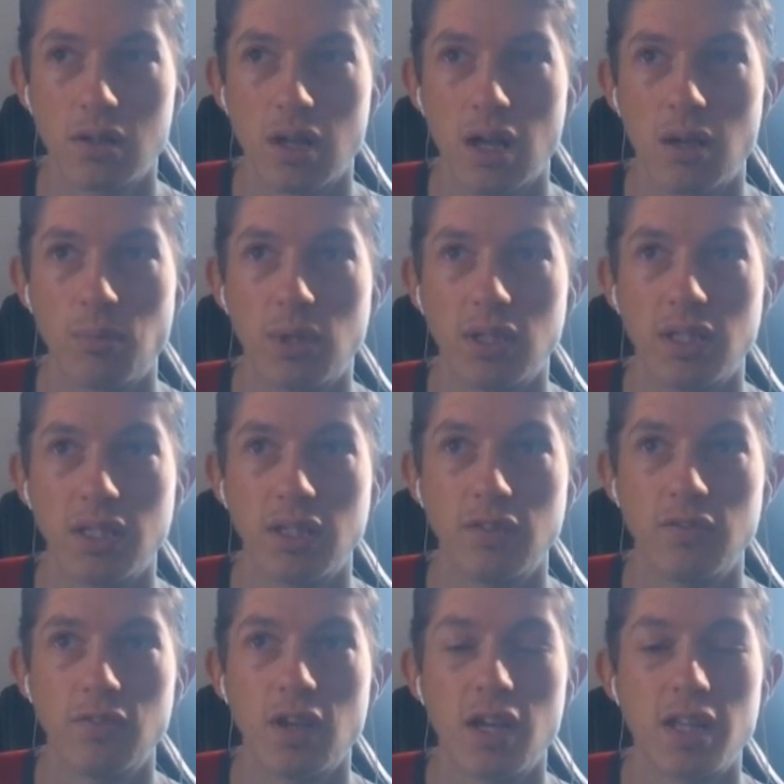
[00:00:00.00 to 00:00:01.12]
I
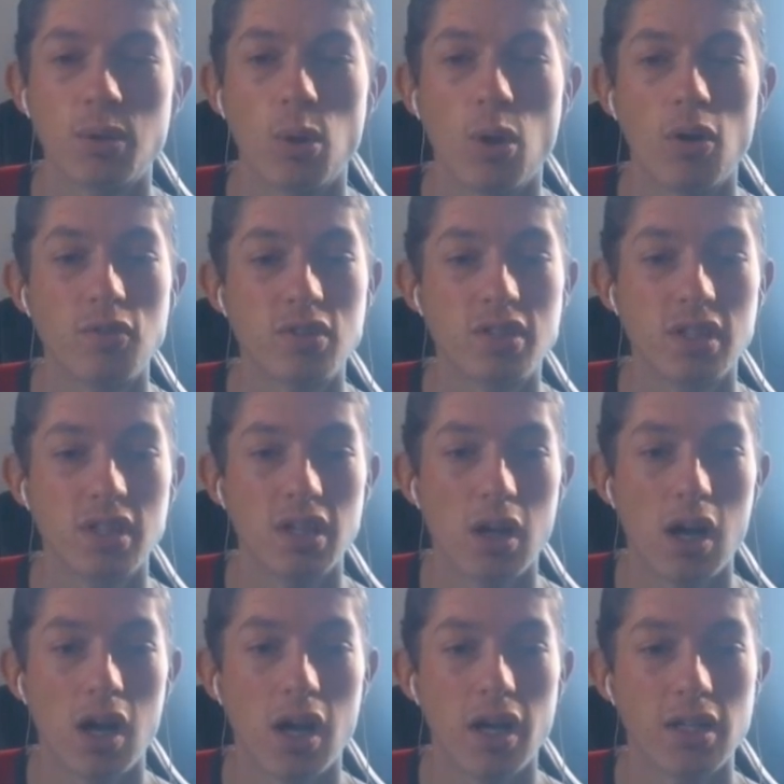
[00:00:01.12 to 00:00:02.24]
believe. There are obviously
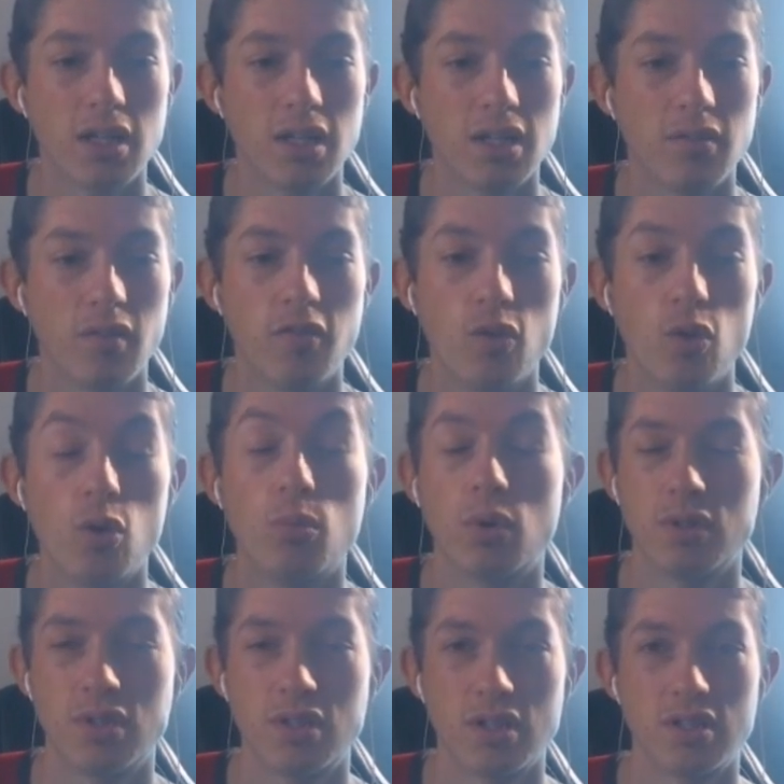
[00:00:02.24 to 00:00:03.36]
higher than level 4
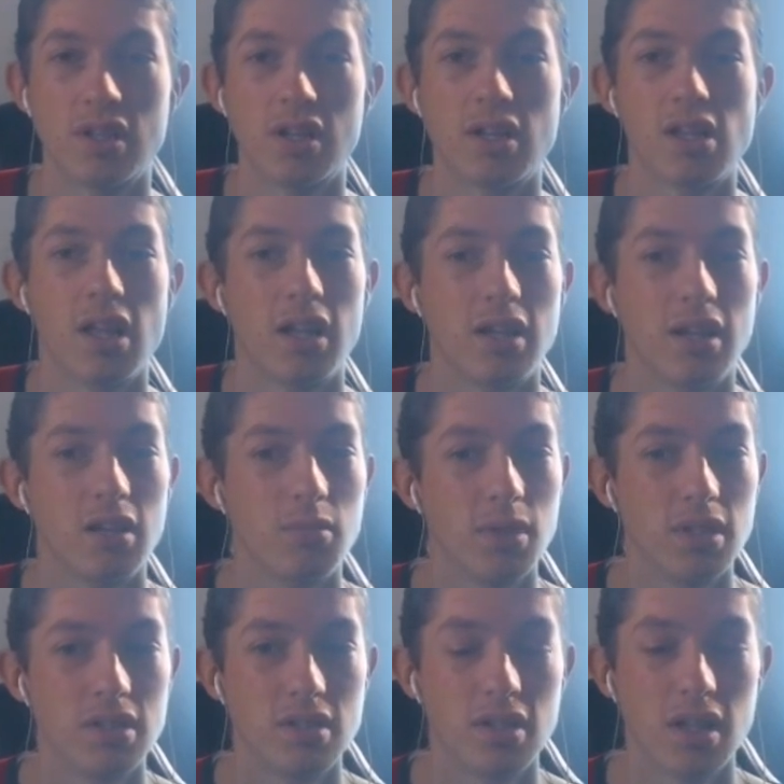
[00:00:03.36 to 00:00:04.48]
monsters that are Gladiator
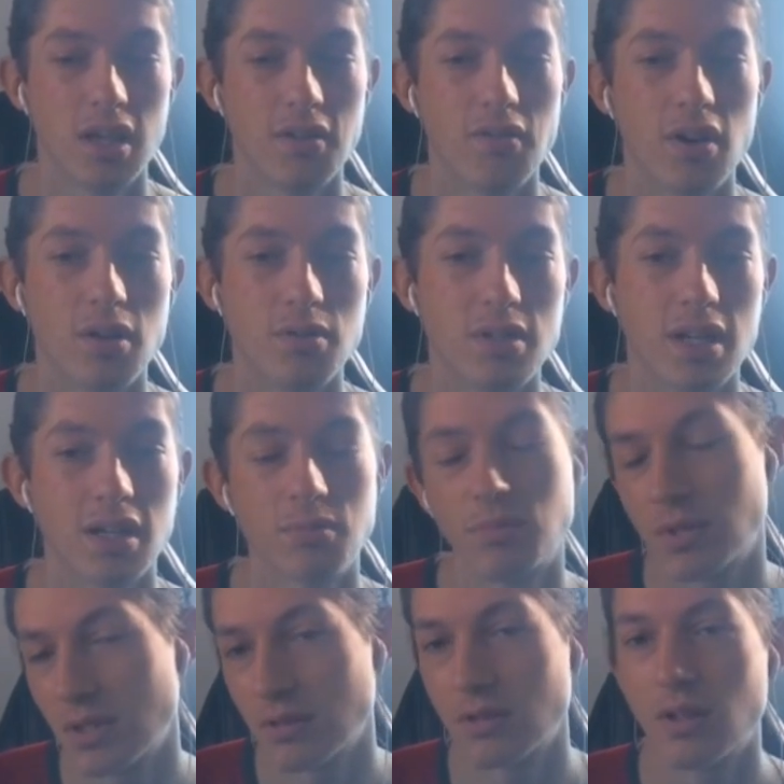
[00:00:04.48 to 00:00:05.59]
Beasts that have higher attack, but
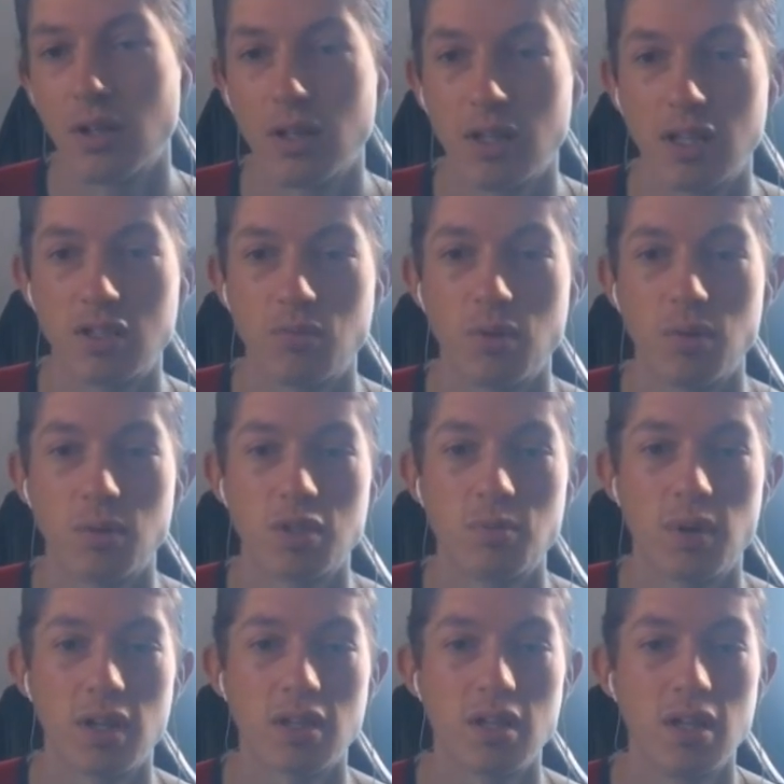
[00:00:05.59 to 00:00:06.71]
that's what you
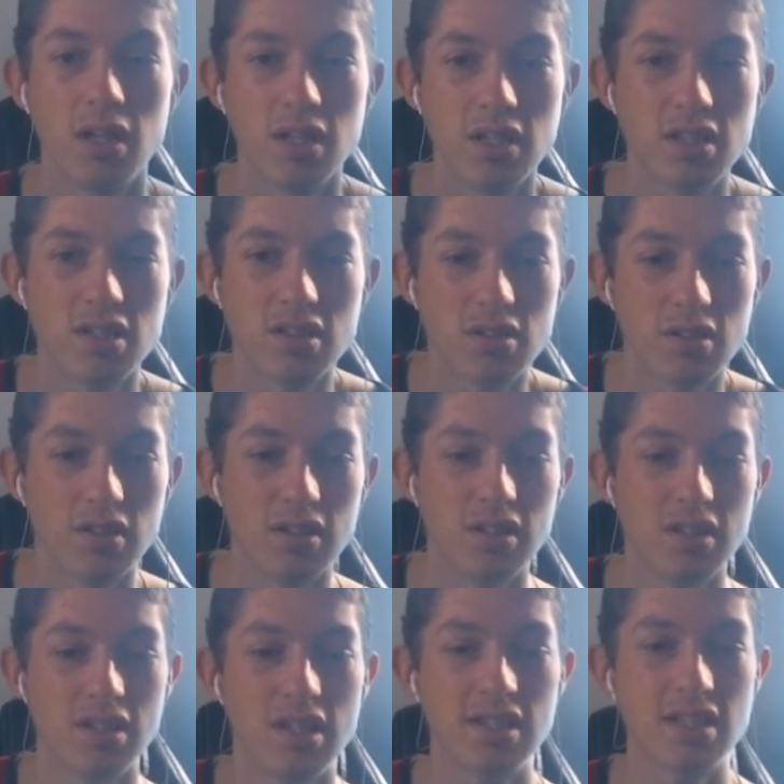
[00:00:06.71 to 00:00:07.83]
expect. This is sort of
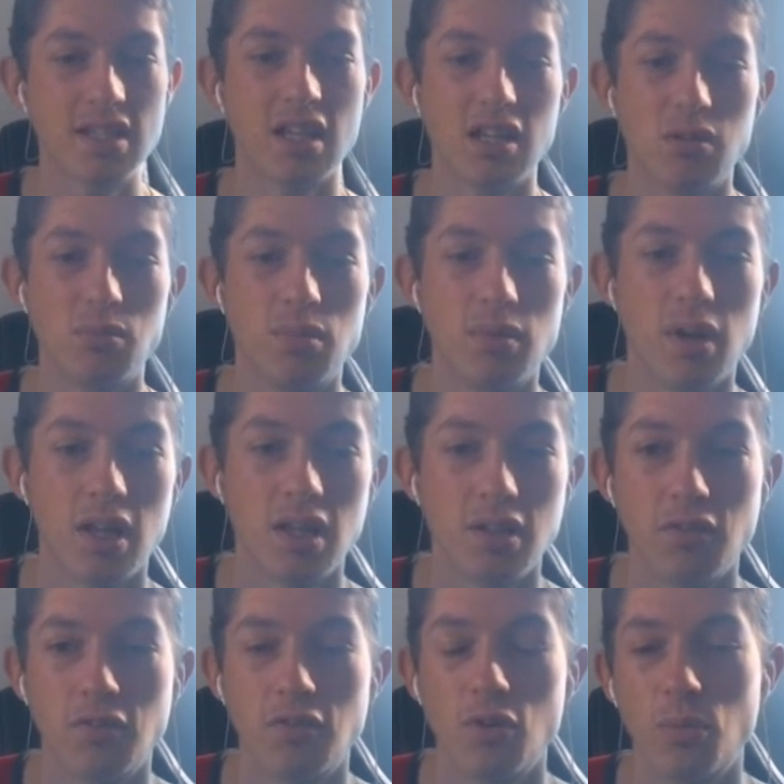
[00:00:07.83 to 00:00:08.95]
just a standard
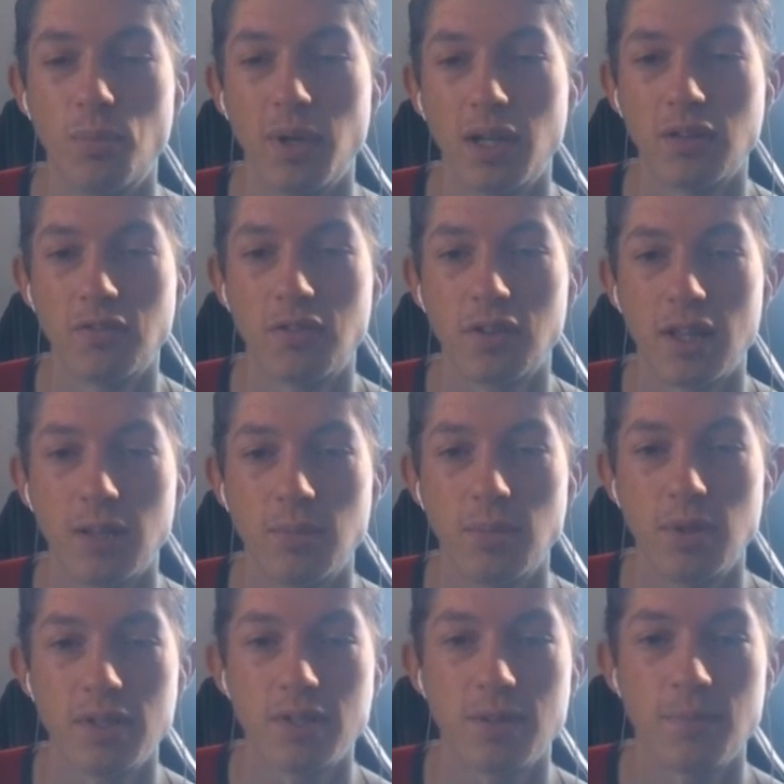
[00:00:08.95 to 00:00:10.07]
level 4 beta for Glad
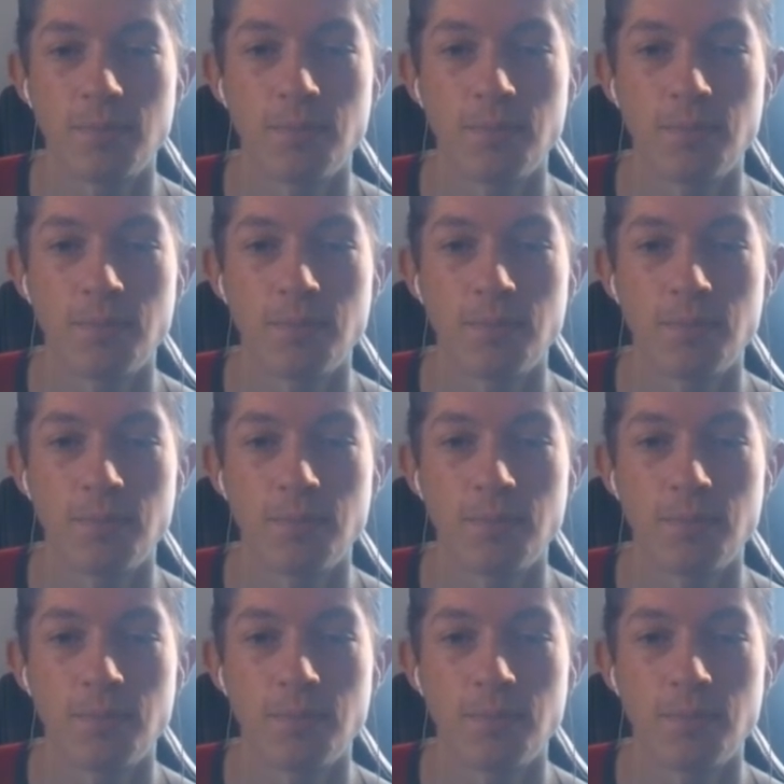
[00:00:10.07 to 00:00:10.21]
Beasts.